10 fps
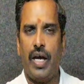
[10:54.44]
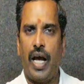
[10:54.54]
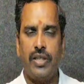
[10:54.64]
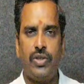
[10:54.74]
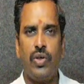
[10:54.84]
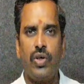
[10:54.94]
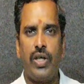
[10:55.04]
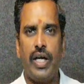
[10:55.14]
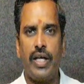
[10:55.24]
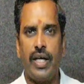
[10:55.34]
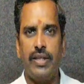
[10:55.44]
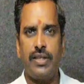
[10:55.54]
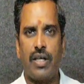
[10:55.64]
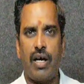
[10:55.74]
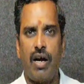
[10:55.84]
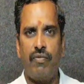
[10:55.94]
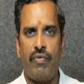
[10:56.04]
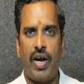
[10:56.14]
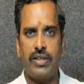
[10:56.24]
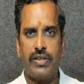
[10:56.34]
As you know, data is a raw
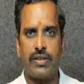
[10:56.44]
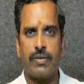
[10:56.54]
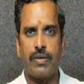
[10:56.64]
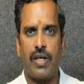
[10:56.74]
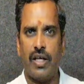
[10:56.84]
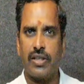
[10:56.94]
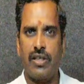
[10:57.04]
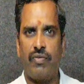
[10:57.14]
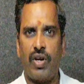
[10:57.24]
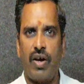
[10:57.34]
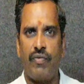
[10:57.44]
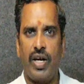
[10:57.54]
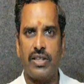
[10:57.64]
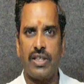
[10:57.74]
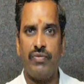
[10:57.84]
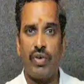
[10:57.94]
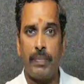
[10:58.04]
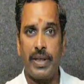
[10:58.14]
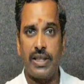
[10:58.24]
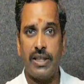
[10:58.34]
facts, collection of raw facts.
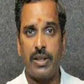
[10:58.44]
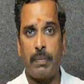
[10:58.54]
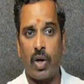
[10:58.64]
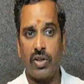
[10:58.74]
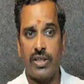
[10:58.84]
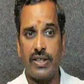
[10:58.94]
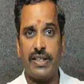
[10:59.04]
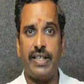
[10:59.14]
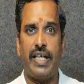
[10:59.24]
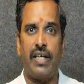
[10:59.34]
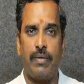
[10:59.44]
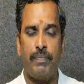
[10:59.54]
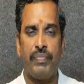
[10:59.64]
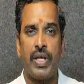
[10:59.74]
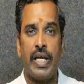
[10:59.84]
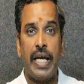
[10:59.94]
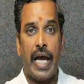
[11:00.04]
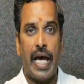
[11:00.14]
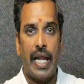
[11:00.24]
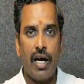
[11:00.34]
Information is a processed data.
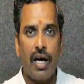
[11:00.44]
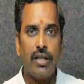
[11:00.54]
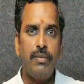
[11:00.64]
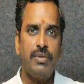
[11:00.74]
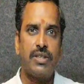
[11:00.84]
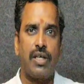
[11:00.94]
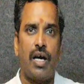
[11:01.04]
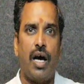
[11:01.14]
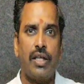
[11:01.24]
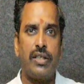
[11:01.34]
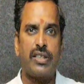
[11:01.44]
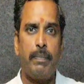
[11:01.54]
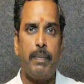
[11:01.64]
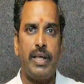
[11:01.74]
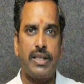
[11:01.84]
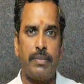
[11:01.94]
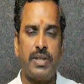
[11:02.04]
Algorithms are step-by-step